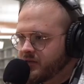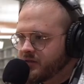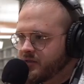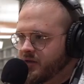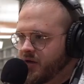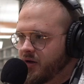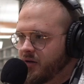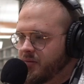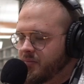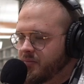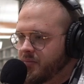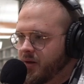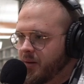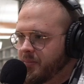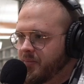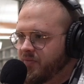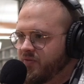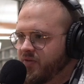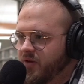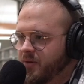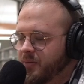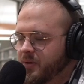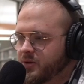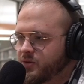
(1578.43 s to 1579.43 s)
course, I've been
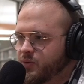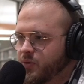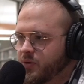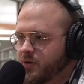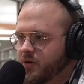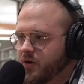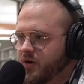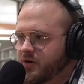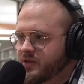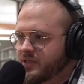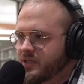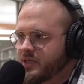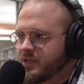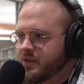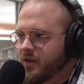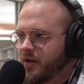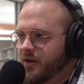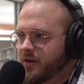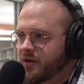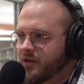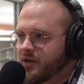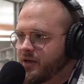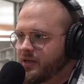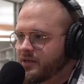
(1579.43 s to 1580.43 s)
following him on Twitter. I see
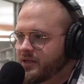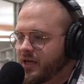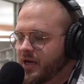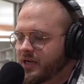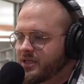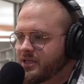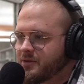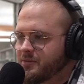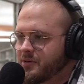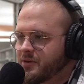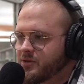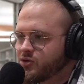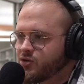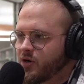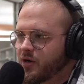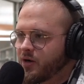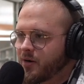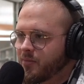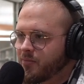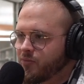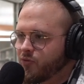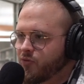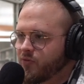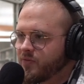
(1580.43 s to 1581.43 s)
like he's actually been trying
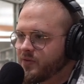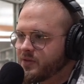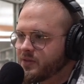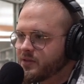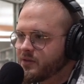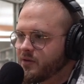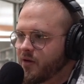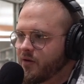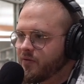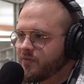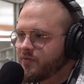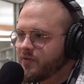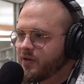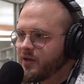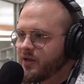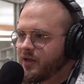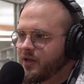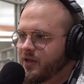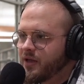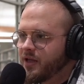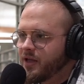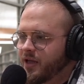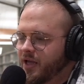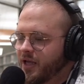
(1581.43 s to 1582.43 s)
to improve and stuff.
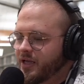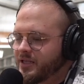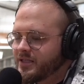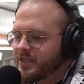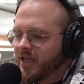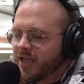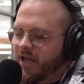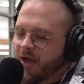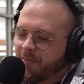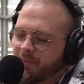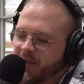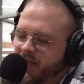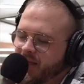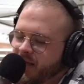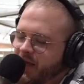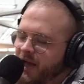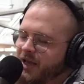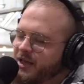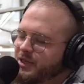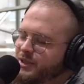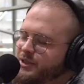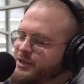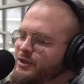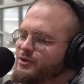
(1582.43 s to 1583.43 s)
He's like, I mean, yeah,
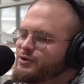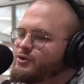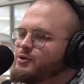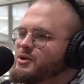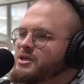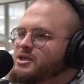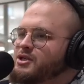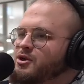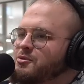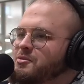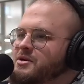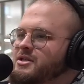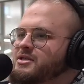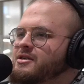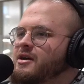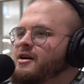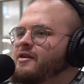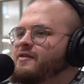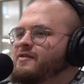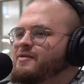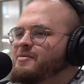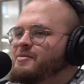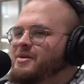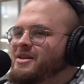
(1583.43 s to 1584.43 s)
he still tweets stupid
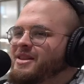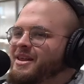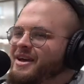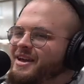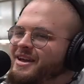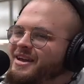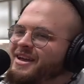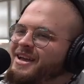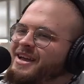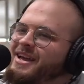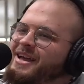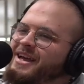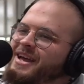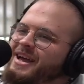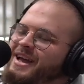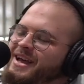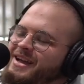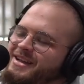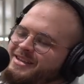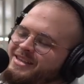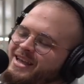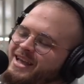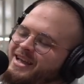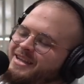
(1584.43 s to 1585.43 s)
stuff, but like.
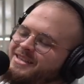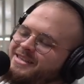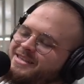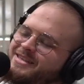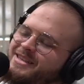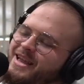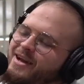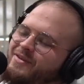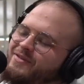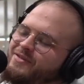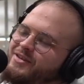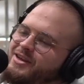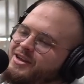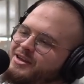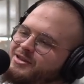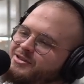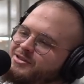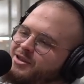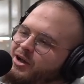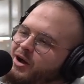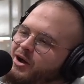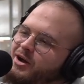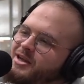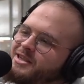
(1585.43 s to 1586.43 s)
He's definitely
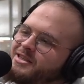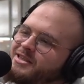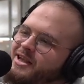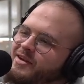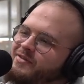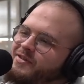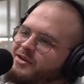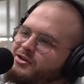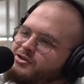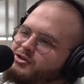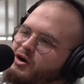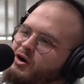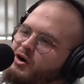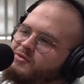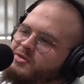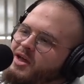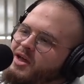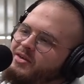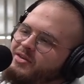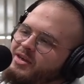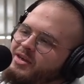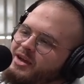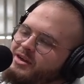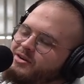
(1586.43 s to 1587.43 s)
toned
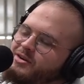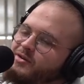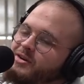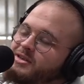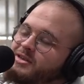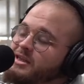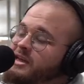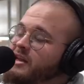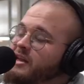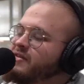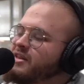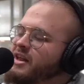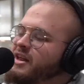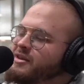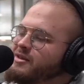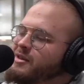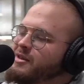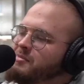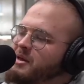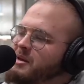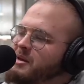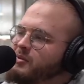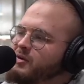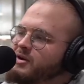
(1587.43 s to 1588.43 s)
down the ignorance, and even like
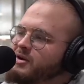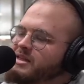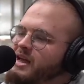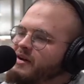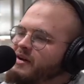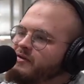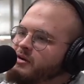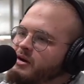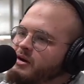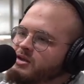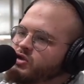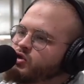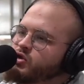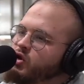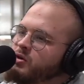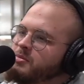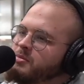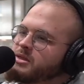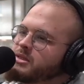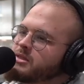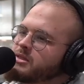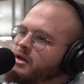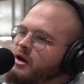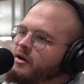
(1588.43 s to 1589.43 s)
the people he's having on stream
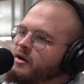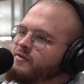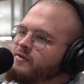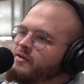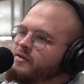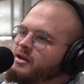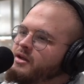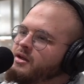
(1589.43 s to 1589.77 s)
and stuff,